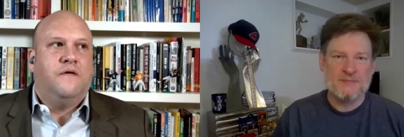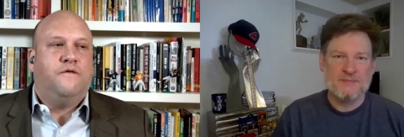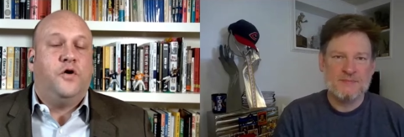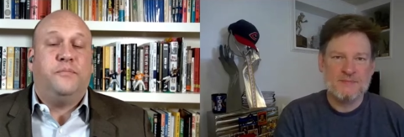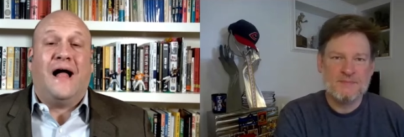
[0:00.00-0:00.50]

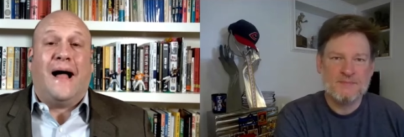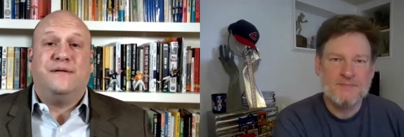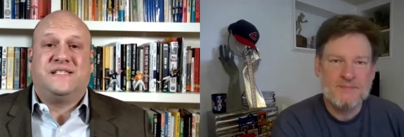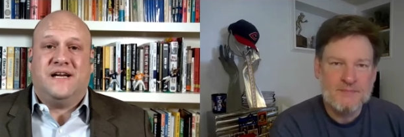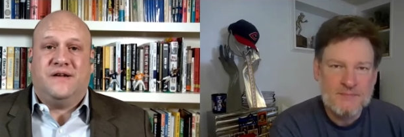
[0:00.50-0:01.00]
Speaker 1: Football
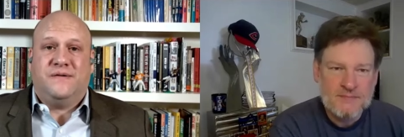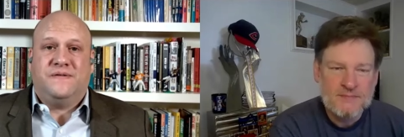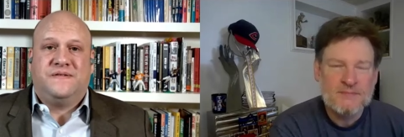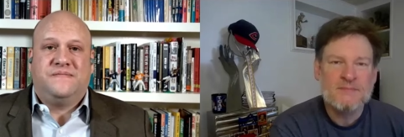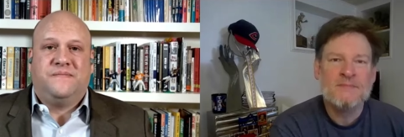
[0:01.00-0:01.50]
Outsiders
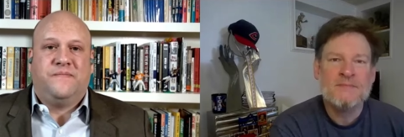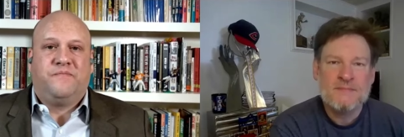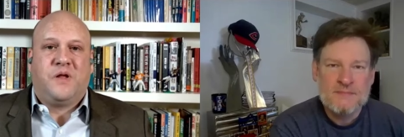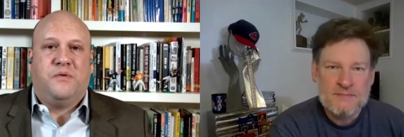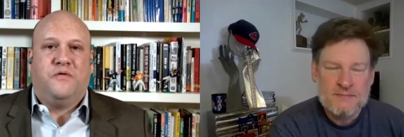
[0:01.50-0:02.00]

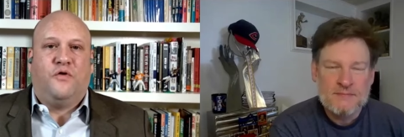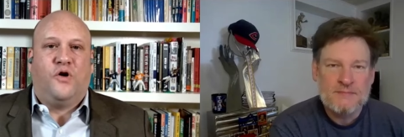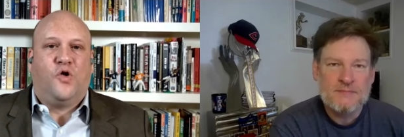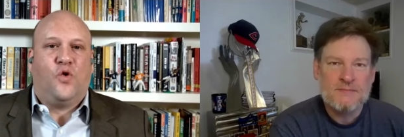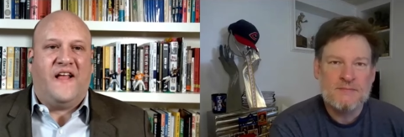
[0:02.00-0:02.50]
before
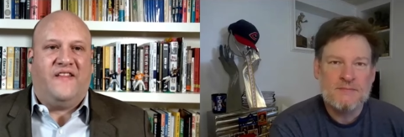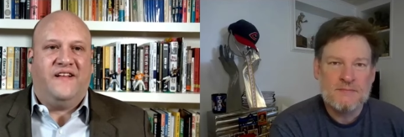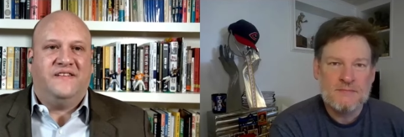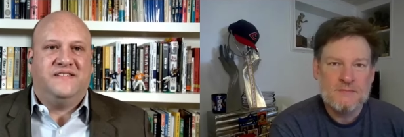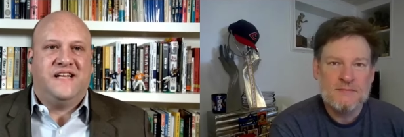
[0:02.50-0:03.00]

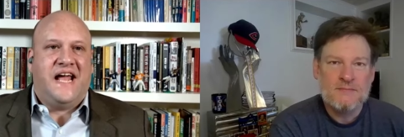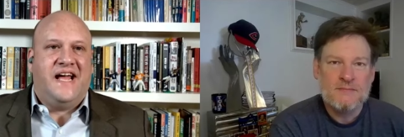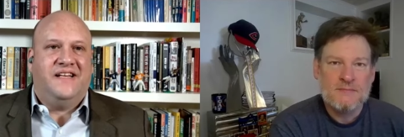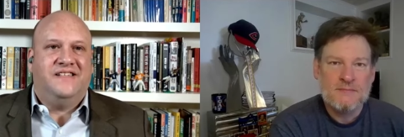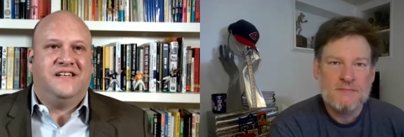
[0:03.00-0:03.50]
Grantland.
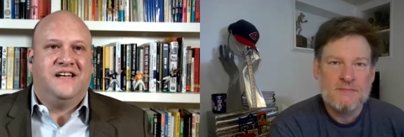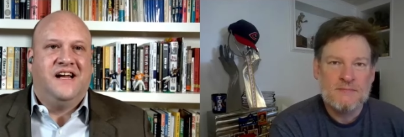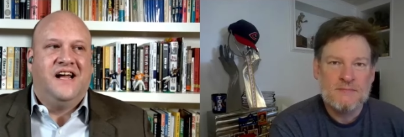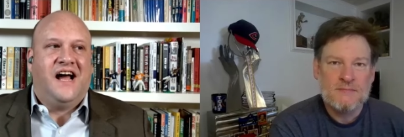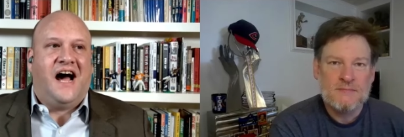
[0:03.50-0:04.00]
And
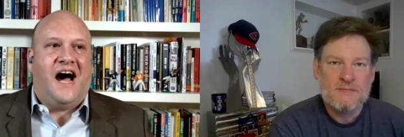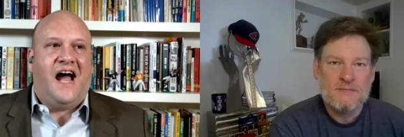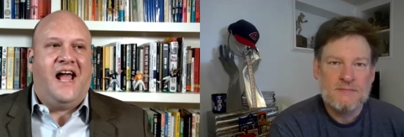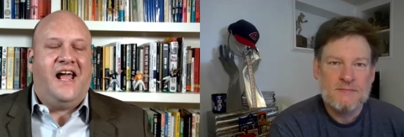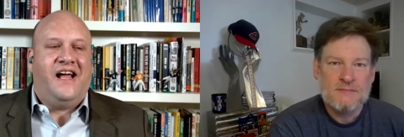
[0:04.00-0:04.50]

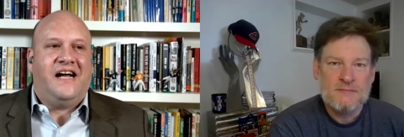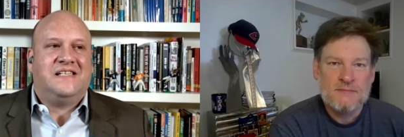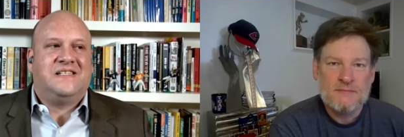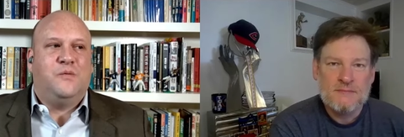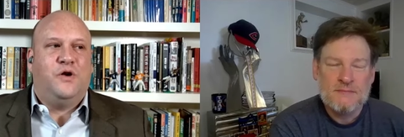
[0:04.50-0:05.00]
I, as
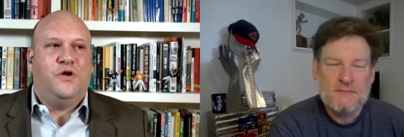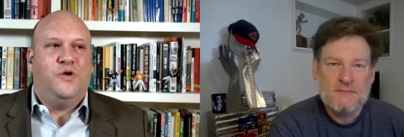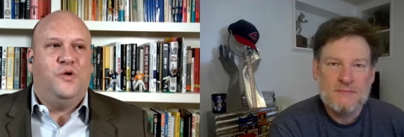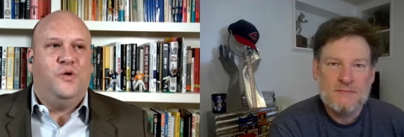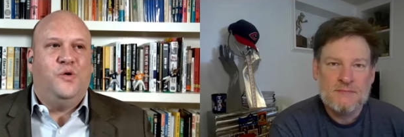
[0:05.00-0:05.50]
someone
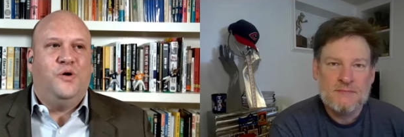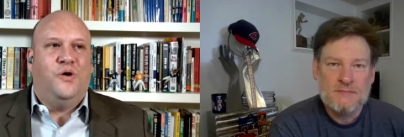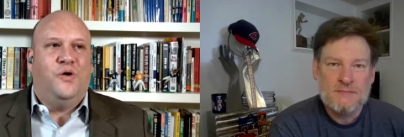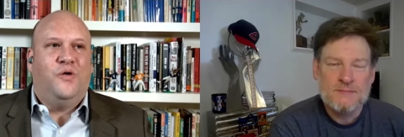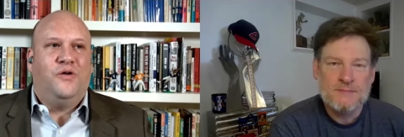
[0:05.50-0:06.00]
who
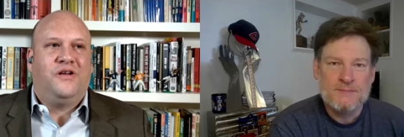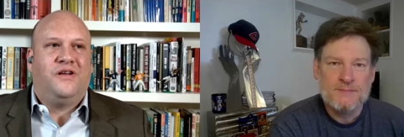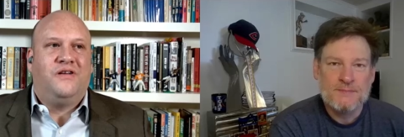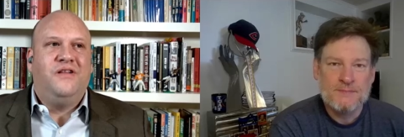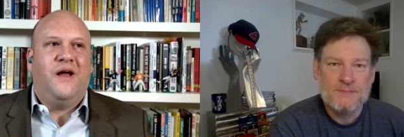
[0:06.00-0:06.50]

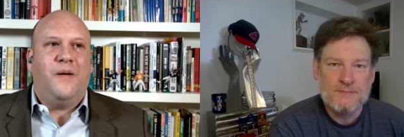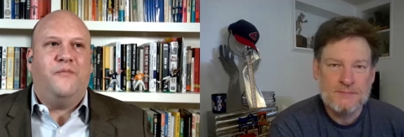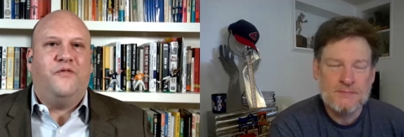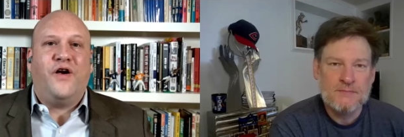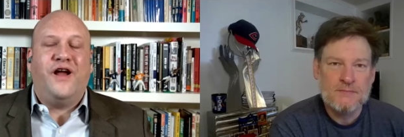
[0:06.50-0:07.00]
I'm
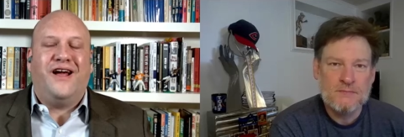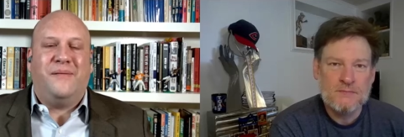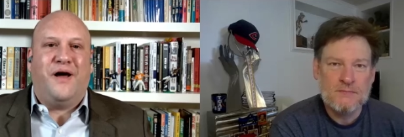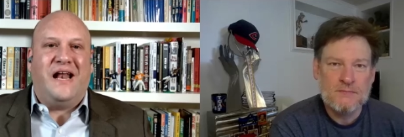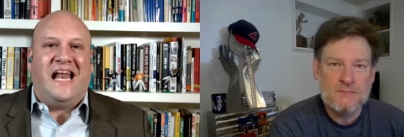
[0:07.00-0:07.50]
very good
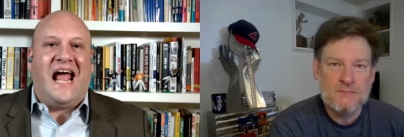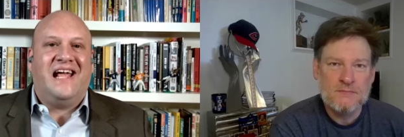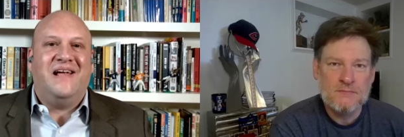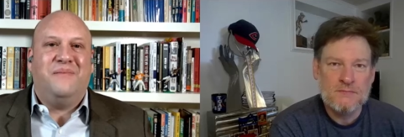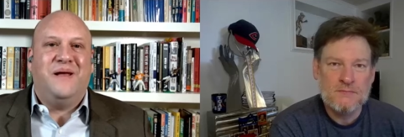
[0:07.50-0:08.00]
about
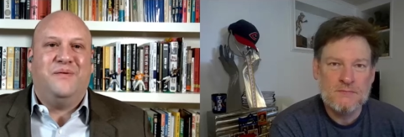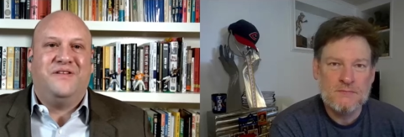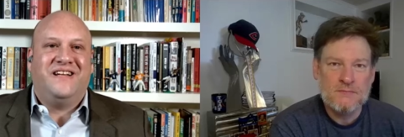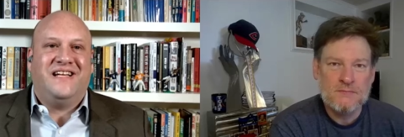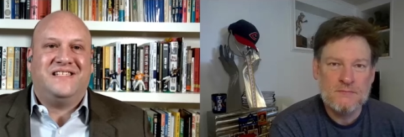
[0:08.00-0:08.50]
nagging people to
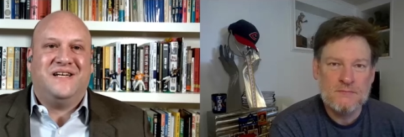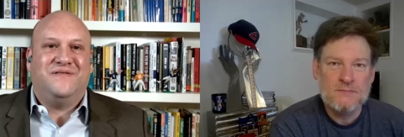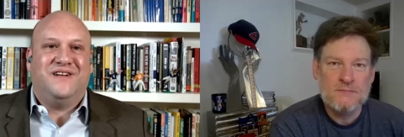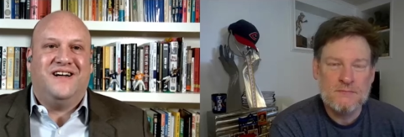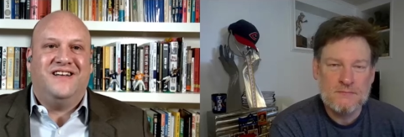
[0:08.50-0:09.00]
get stuff
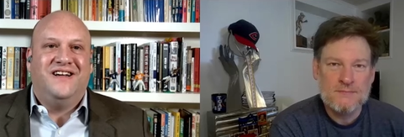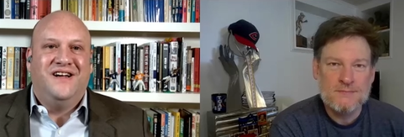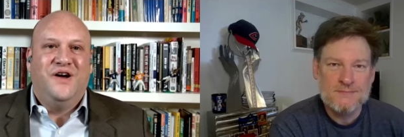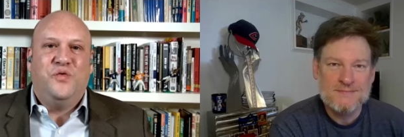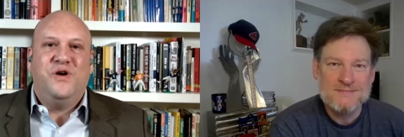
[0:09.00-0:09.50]
done,
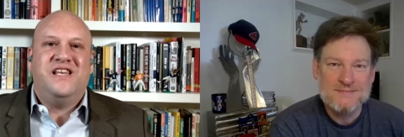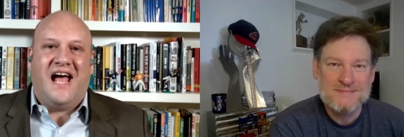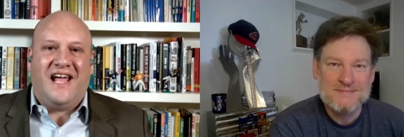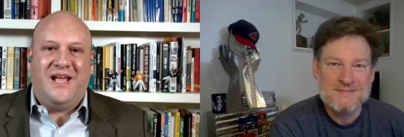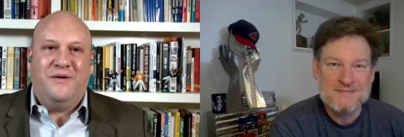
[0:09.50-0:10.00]
would
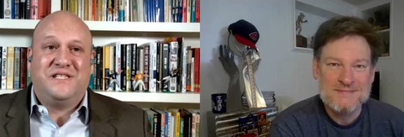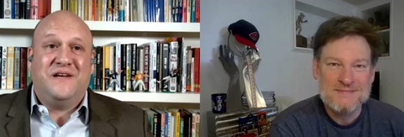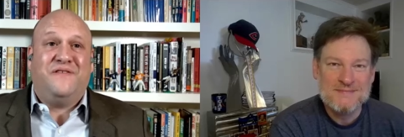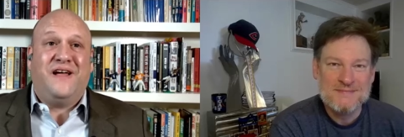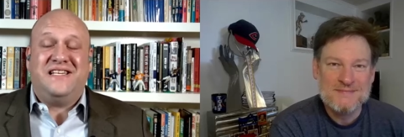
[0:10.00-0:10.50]
nag you with stuff.
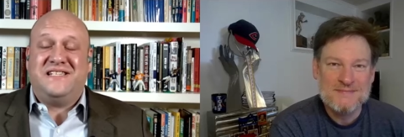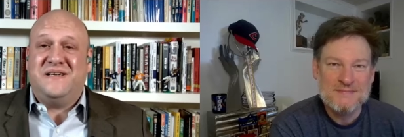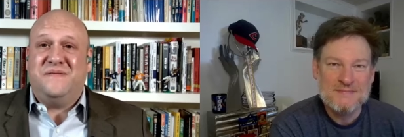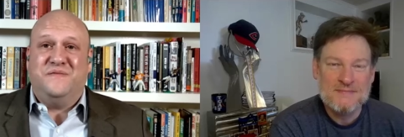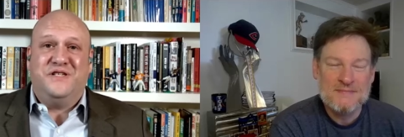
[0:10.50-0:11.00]
Hey,
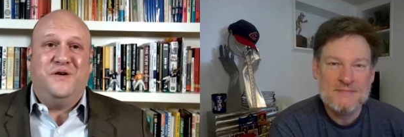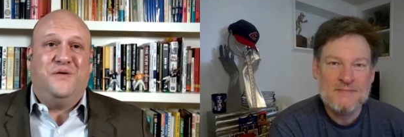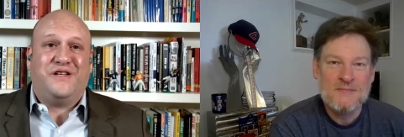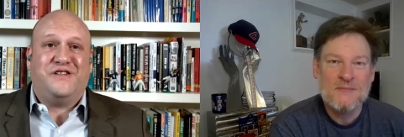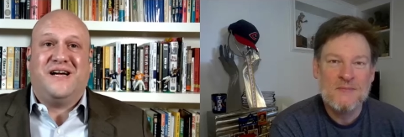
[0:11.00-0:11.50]
Tim, do you want
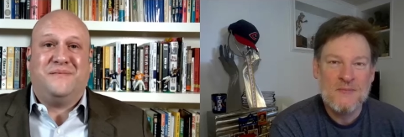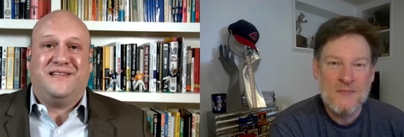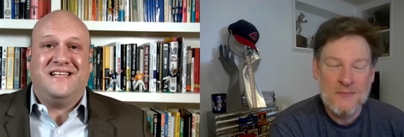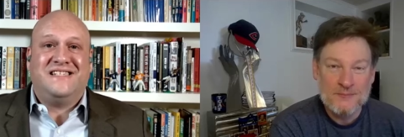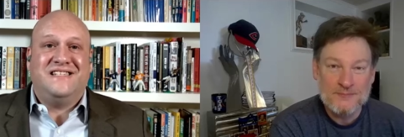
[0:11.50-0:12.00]
to talk about
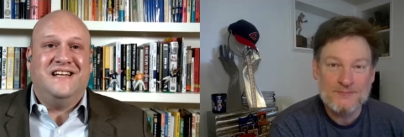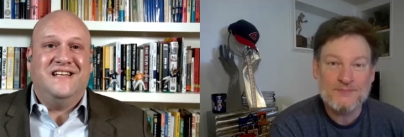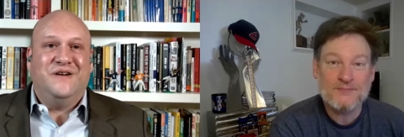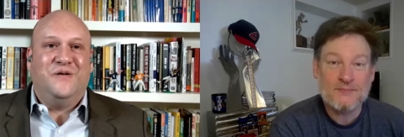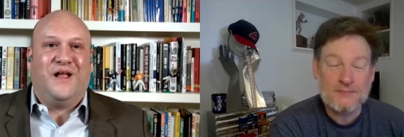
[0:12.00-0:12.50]
this in, in
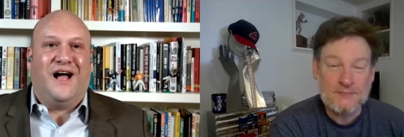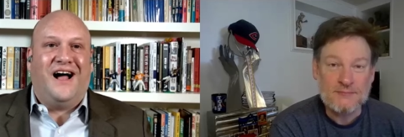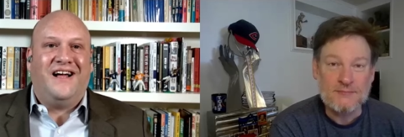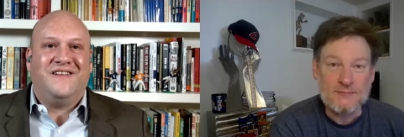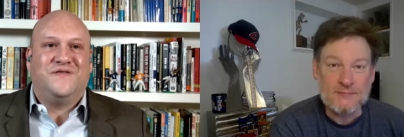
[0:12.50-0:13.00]
your blog?
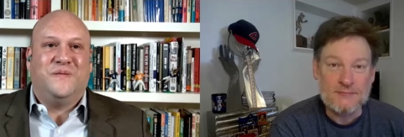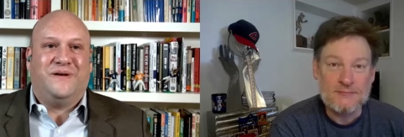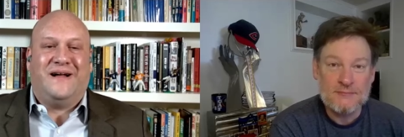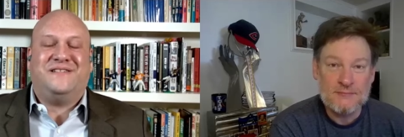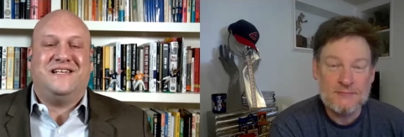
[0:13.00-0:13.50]
It's Football
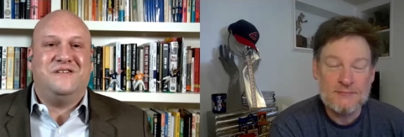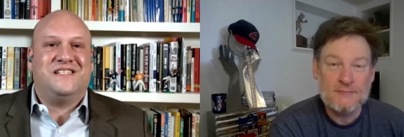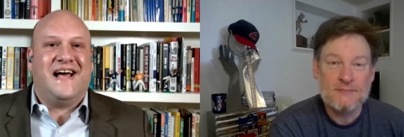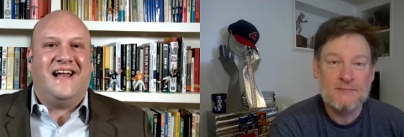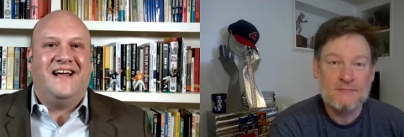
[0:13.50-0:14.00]
Outsiders
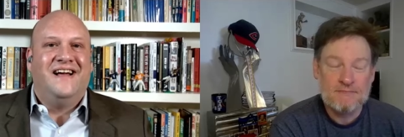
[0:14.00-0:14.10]
stat.